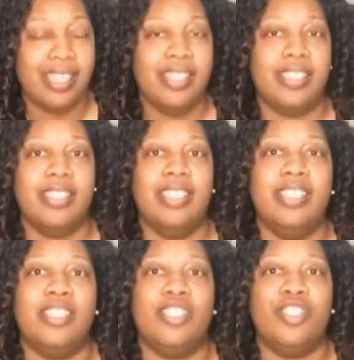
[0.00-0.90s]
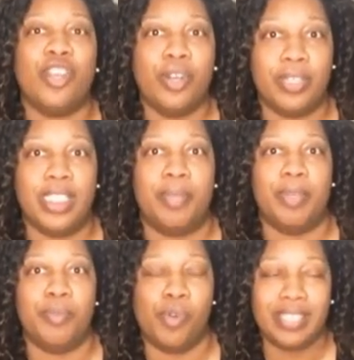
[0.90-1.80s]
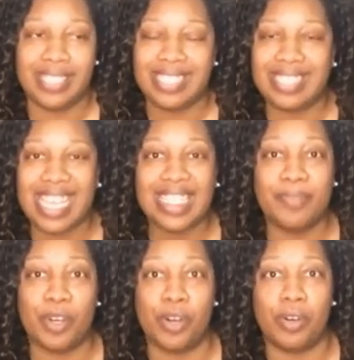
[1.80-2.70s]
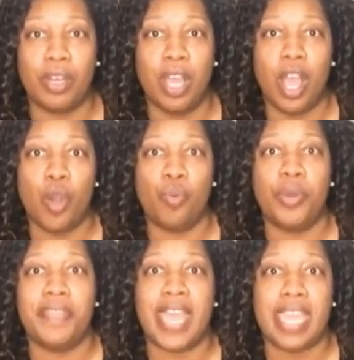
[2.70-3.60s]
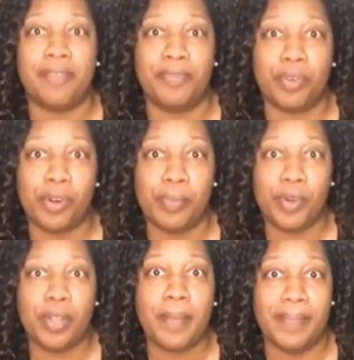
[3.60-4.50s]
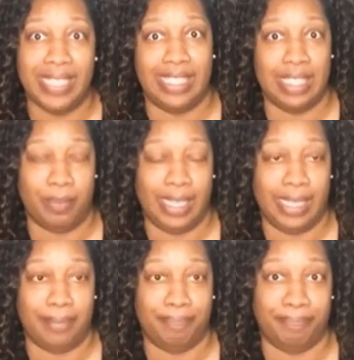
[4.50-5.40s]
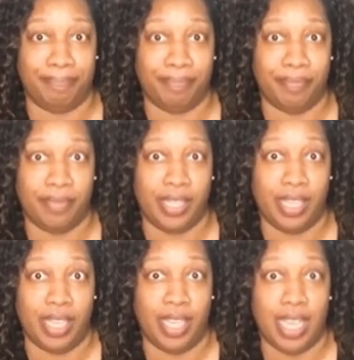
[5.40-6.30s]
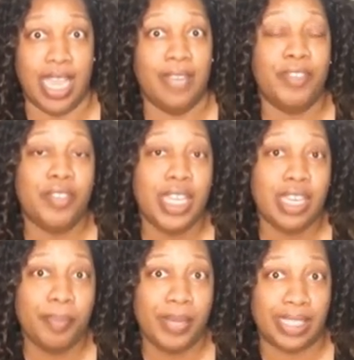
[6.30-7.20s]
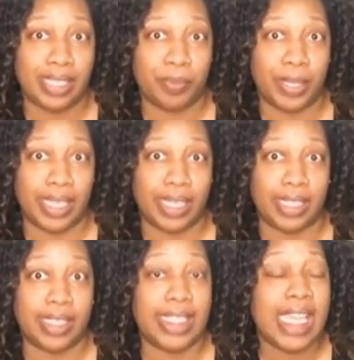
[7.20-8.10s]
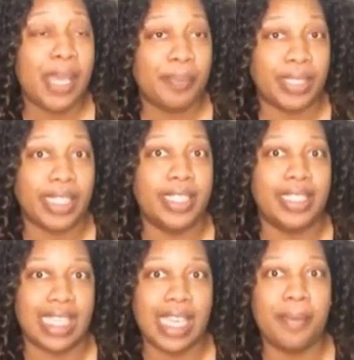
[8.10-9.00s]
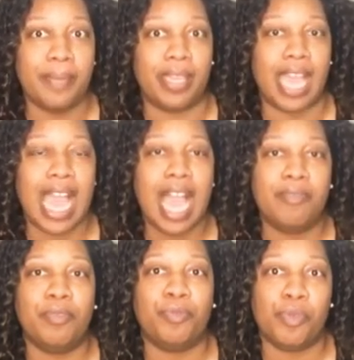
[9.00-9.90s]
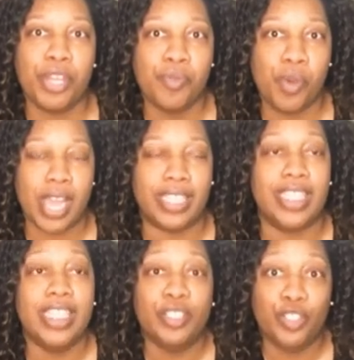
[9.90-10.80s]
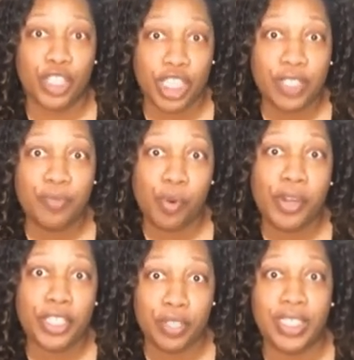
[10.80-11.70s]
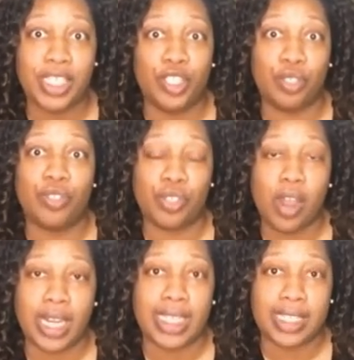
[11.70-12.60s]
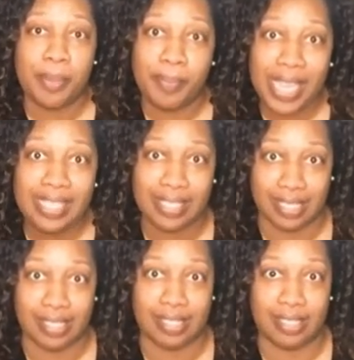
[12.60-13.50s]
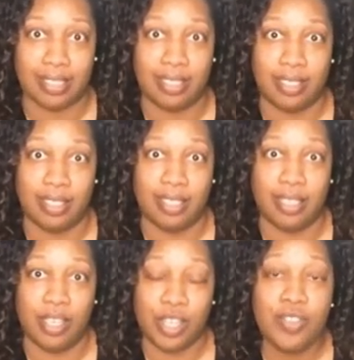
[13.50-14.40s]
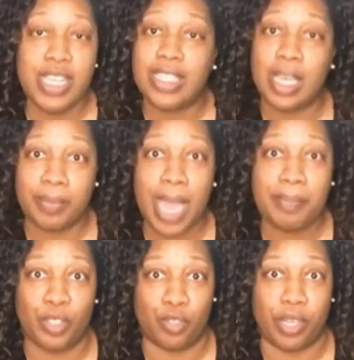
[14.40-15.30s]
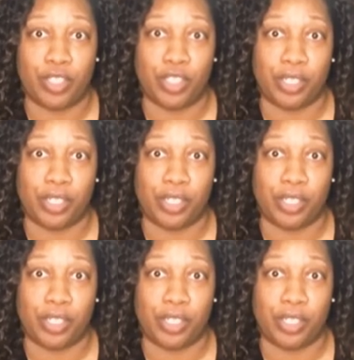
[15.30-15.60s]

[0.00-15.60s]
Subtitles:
is certain to be more successful with a formal business plan. And if you need a business plan template, DM me. I have a free one just for you to get you started. It's the basics. You need some type of structure.